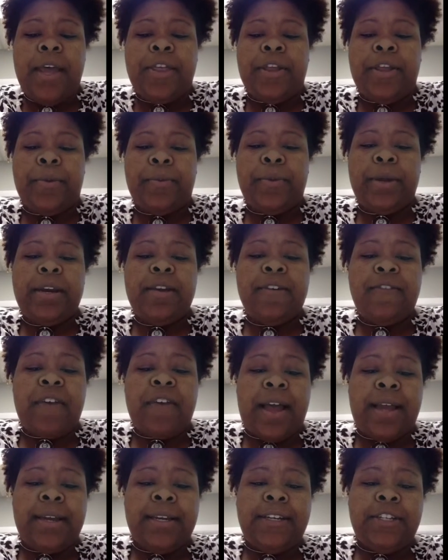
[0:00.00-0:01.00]
their
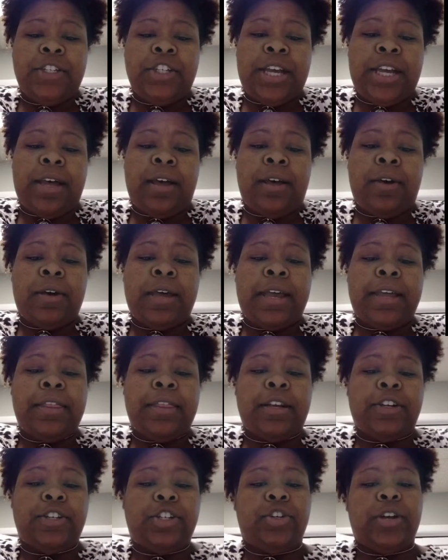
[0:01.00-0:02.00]
redefining gel
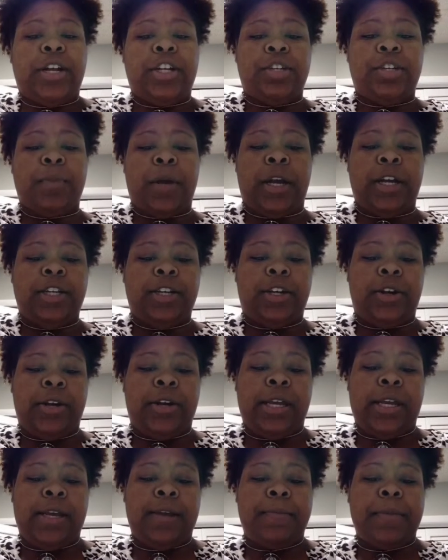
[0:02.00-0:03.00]
and their stretch mark
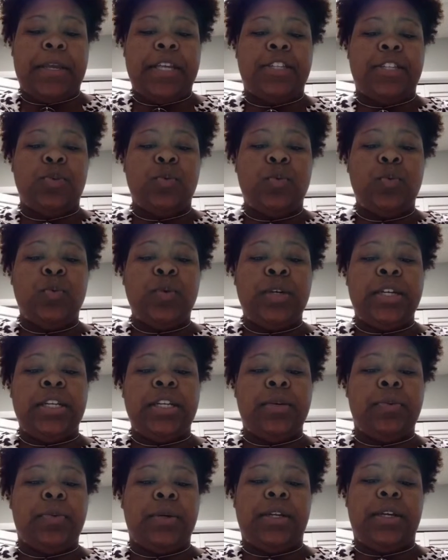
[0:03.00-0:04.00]
cream is
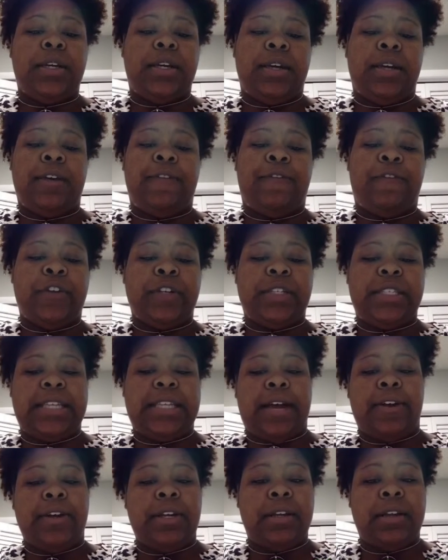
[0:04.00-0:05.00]
really, really good for
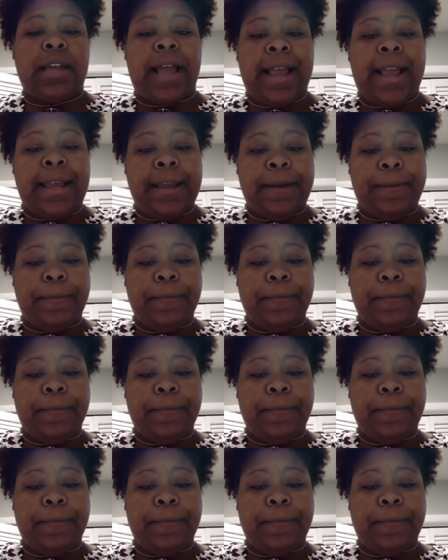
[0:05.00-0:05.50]
cellulite,